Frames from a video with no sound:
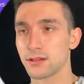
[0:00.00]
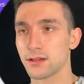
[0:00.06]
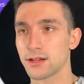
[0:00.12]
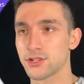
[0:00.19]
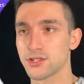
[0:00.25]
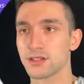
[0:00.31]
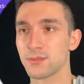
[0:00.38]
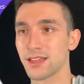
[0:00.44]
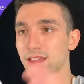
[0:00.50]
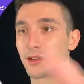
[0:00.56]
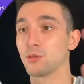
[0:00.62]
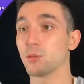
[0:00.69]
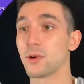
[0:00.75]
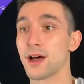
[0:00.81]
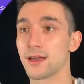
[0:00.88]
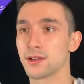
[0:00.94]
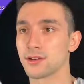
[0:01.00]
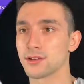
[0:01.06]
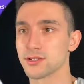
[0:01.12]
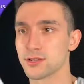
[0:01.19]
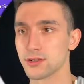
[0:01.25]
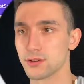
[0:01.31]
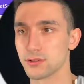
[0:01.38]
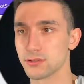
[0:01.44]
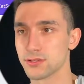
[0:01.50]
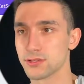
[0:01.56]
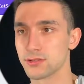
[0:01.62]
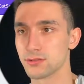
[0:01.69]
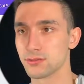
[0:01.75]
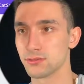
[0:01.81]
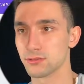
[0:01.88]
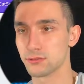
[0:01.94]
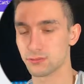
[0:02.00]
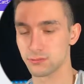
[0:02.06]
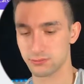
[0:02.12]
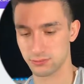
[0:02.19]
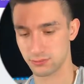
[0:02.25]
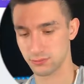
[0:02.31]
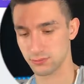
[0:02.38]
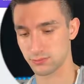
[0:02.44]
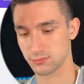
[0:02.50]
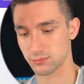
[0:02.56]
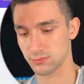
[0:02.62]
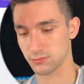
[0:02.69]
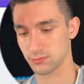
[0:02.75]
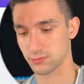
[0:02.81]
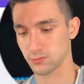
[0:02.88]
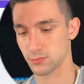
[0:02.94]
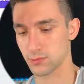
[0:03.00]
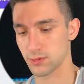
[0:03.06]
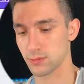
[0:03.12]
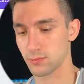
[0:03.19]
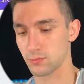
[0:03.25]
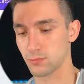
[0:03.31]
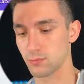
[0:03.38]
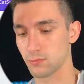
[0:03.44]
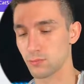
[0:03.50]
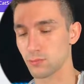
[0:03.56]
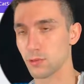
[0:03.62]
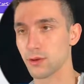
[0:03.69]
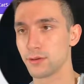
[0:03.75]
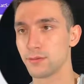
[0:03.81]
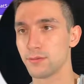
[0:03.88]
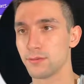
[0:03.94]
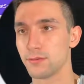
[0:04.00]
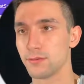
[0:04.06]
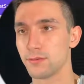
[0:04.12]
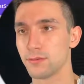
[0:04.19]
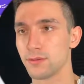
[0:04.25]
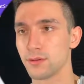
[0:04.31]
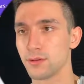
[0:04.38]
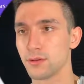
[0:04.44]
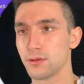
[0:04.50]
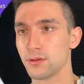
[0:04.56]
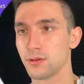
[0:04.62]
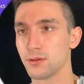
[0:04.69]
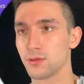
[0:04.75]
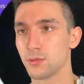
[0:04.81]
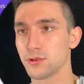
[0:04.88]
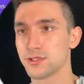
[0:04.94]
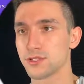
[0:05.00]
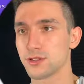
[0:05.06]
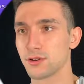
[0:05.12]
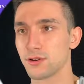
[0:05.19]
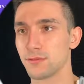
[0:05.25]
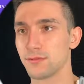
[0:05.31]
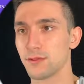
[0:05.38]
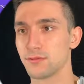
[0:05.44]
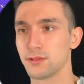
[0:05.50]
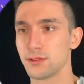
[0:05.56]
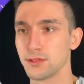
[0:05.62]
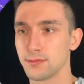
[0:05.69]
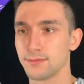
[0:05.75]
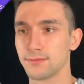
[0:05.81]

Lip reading: I just need to make it wider, so let's do 1050.